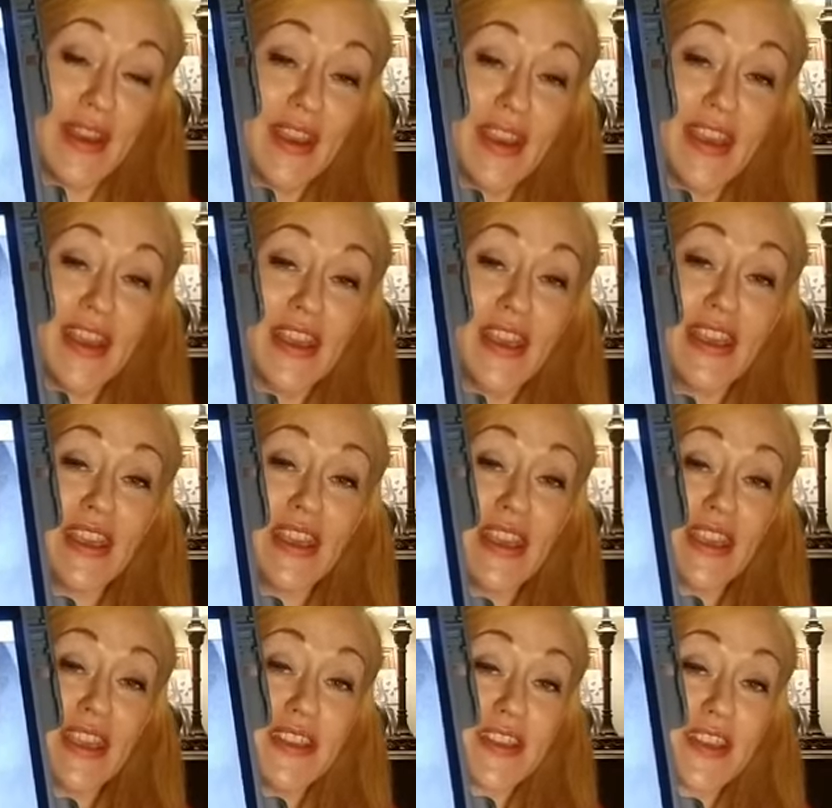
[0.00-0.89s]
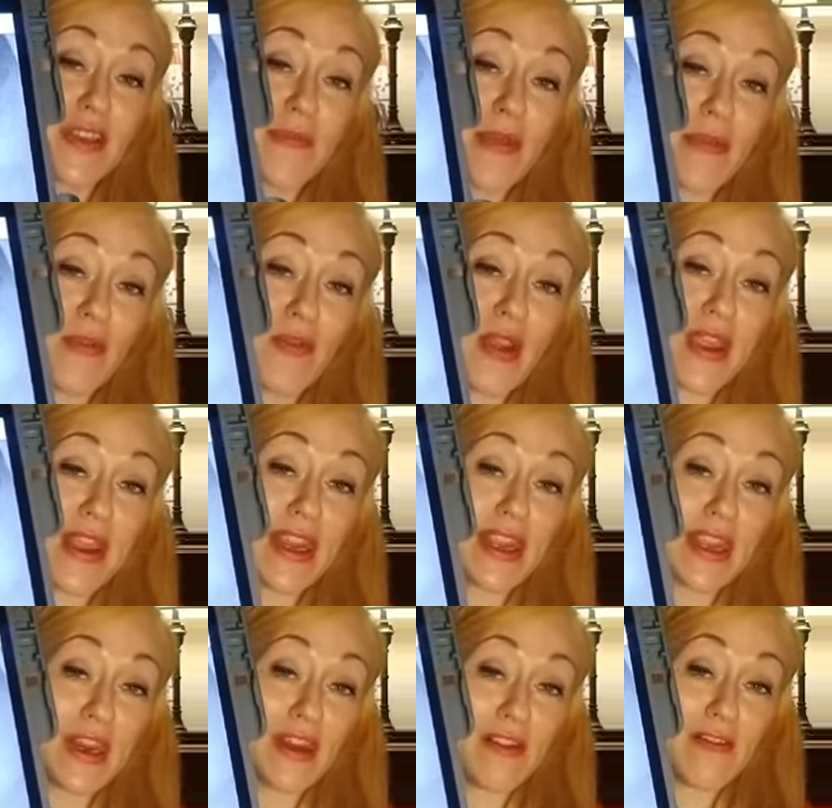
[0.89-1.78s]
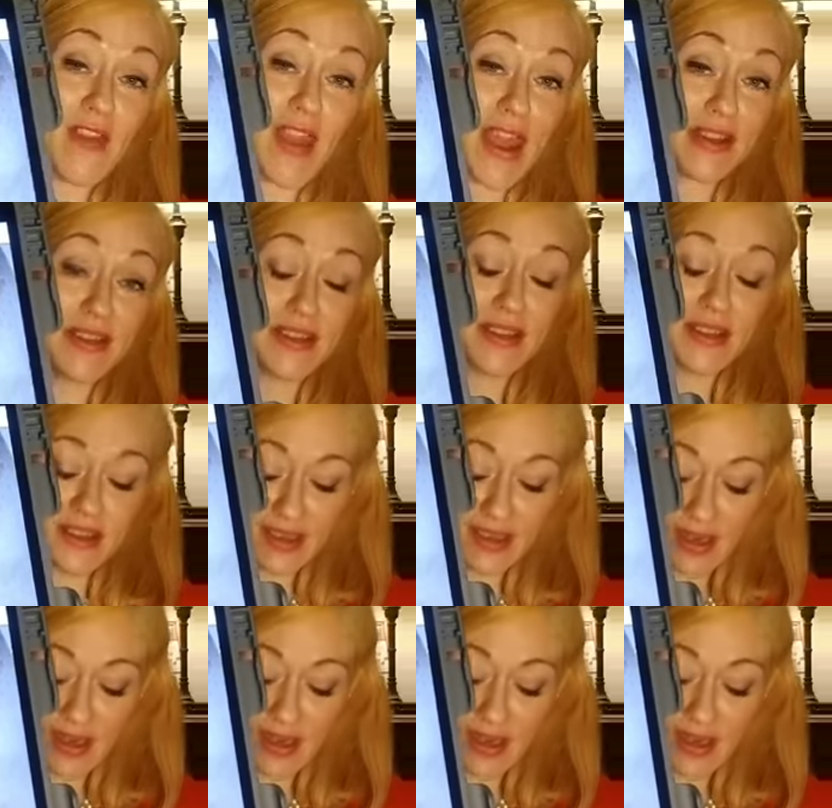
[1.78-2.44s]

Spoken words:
He is commemorating an event.